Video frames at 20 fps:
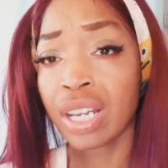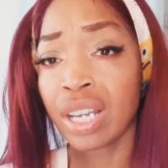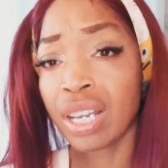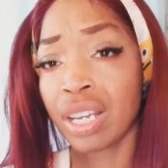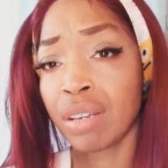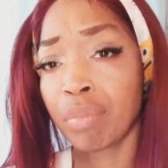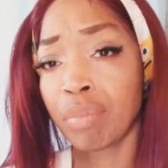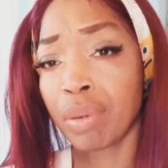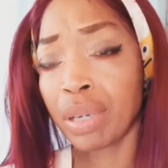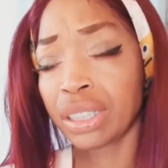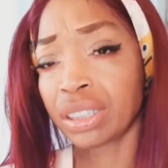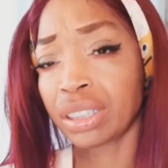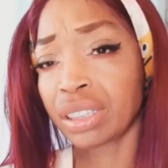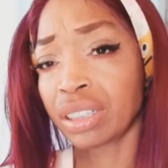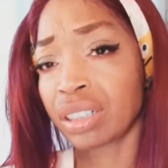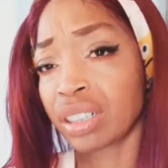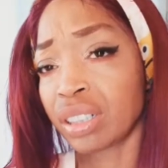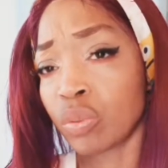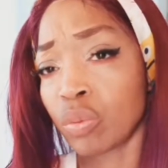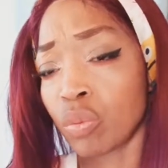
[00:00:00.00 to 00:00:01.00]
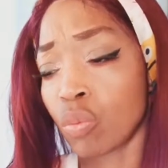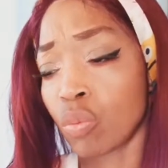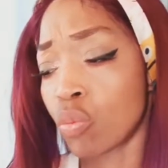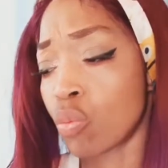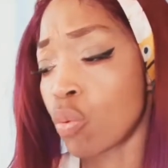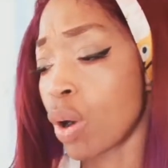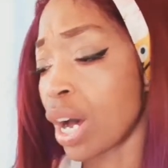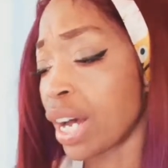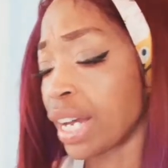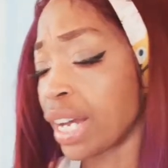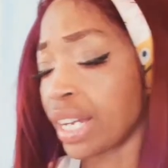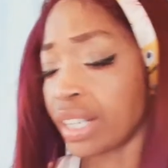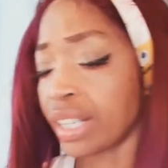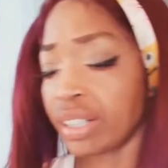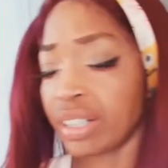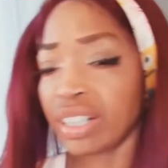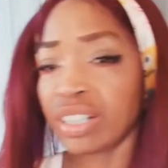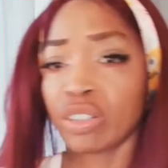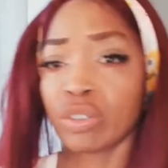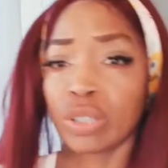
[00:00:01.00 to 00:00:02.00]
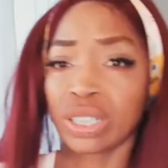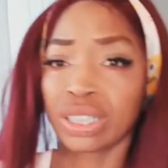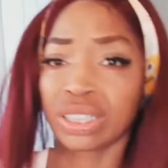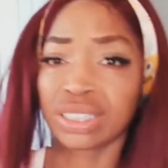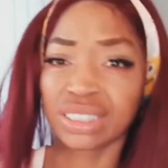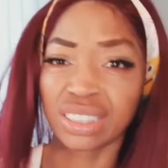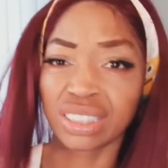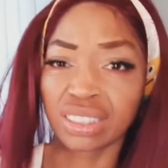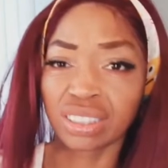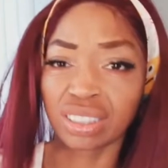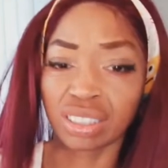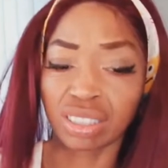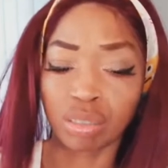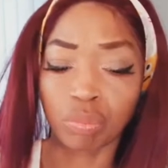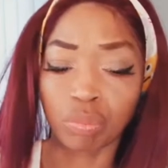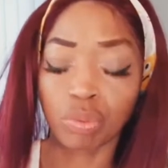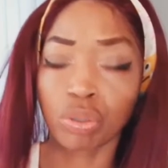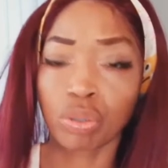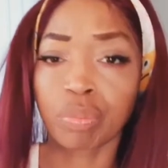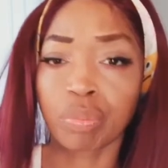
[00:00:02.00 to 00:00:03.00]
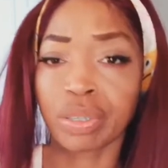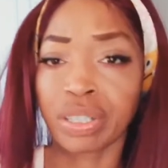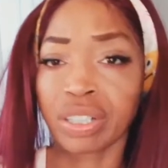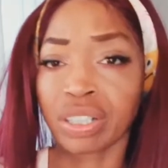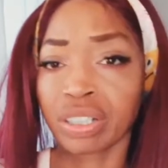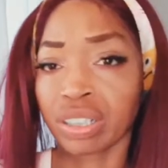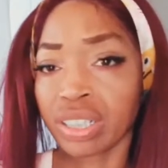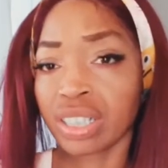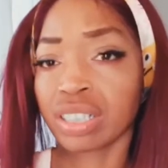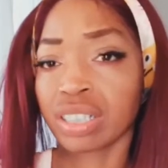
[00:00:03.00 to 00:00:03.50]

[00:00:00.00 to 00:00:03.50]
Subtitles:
and basically why they don't exist anymore, barely.